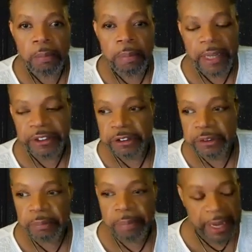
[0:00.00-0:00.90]
by
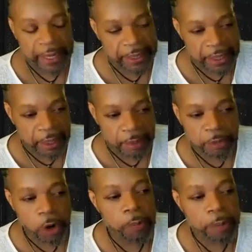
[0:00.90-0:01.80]

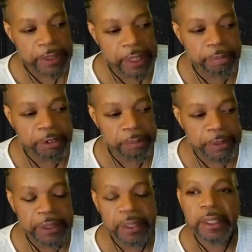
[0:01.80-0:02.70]
opening up to
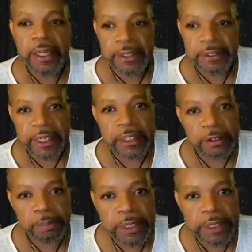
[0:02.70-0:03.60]
me and
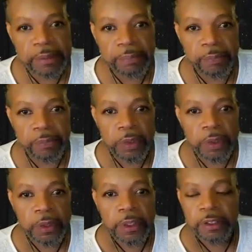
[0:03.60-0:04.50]
telling me
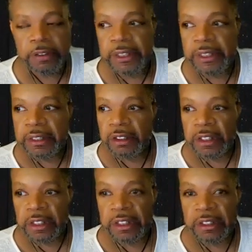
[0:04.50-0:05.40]
the
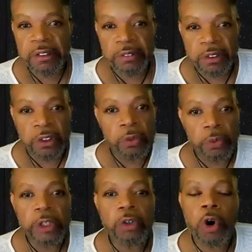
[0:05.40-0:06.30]

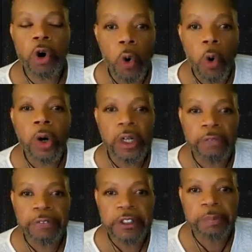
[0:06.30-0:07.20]
real core
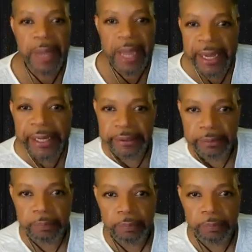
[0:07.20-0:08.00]
of his pain,